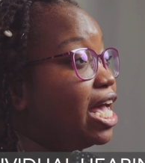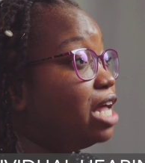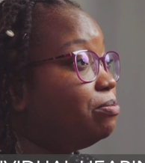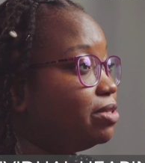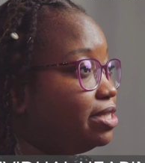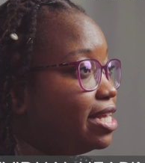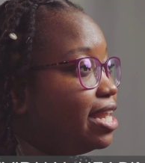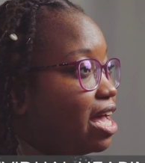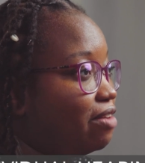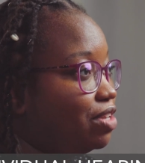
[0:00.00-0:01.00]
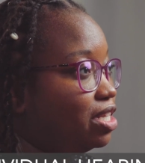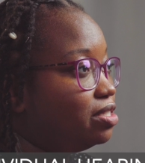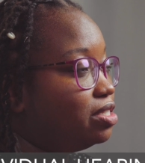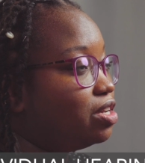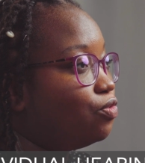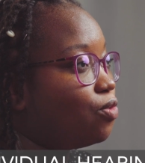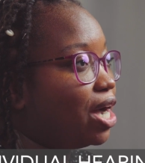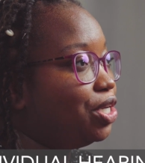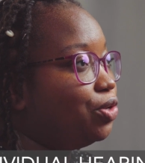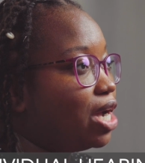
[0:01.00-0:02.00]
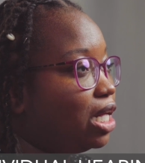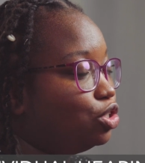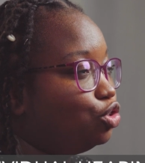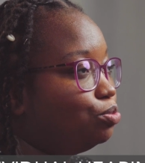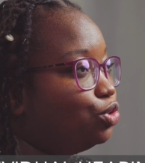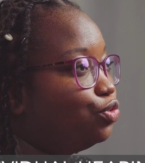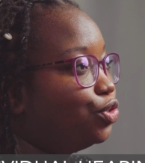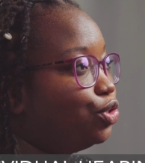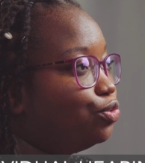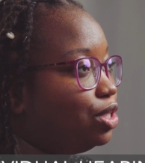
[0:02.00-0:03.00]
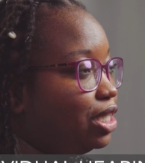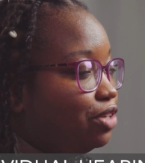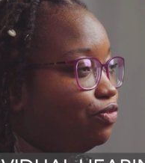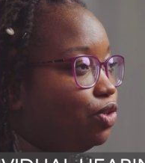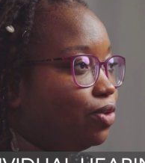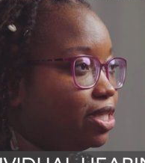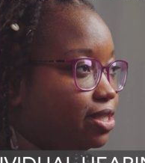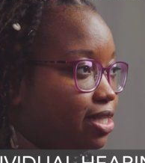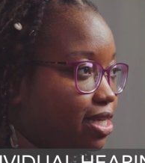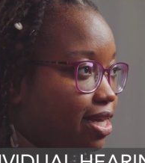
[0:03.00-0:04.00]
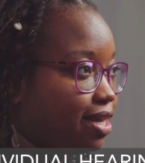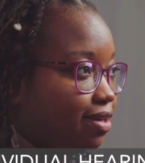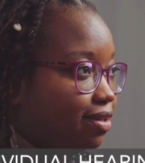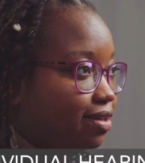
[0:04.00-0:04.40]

and present evidence of why you are eligible for the relief you are seeking.